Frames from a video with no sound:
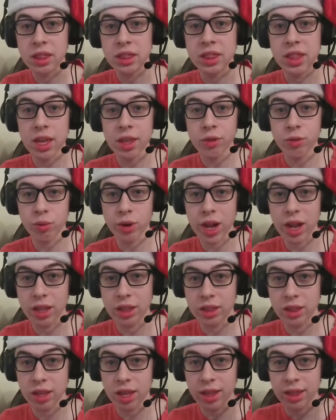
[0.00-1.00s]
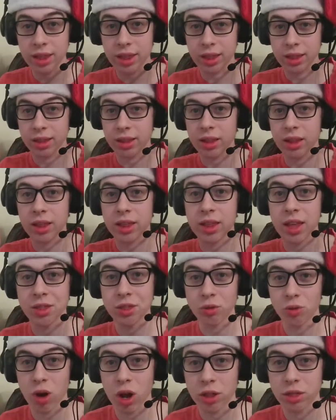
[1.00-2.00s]
This re this
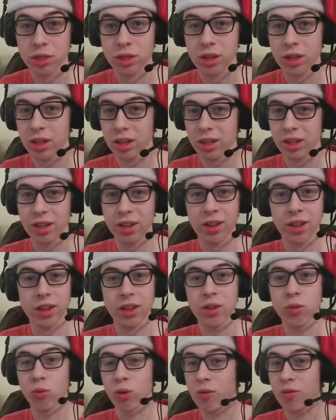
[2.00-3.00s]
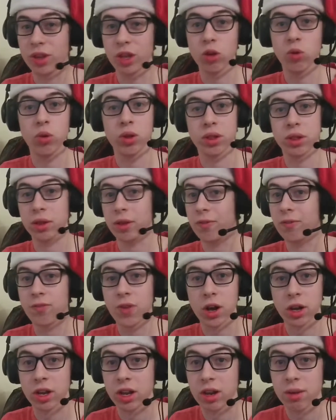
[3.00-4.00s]
Sephiroth reveal was
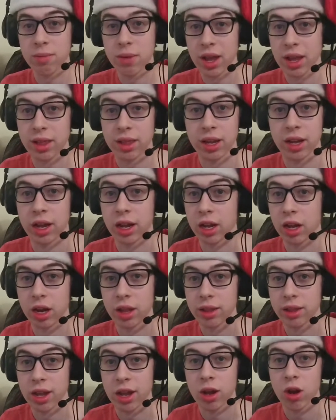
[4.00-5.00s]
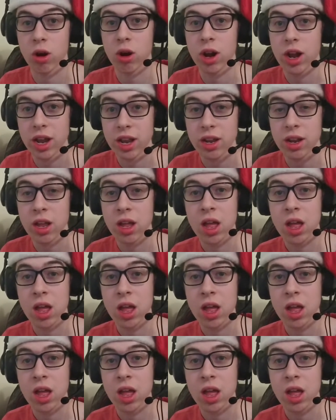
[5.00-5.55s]
fucking amazing, I gotta say, alright?